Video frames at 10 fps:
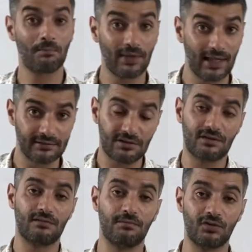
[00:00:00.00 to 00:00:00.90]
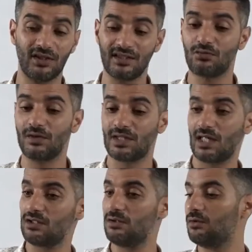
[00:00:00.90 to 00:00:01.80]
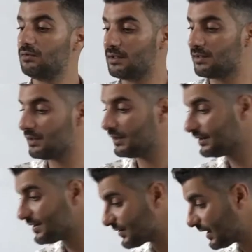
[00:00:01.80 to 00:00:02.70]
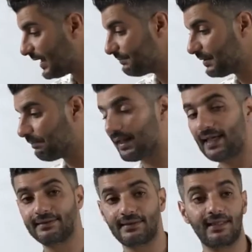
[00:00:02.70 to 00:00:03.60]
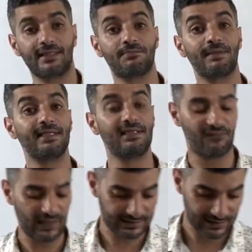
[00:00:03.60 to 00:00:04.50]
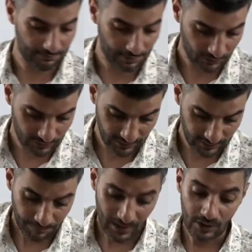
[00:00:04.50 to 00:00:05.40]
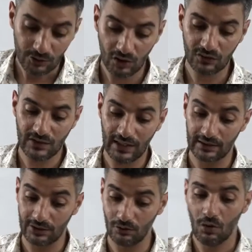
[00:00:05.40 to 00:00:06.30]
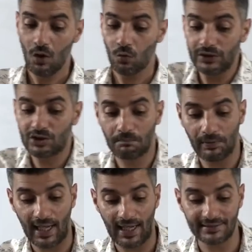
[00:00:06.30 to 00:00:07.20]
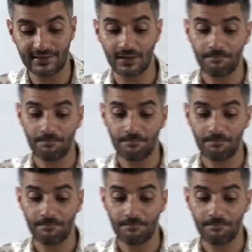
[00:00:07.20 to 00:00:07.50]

plants. The botanist will tell you, describe the plant and explain the facts about it. Not tell you which plants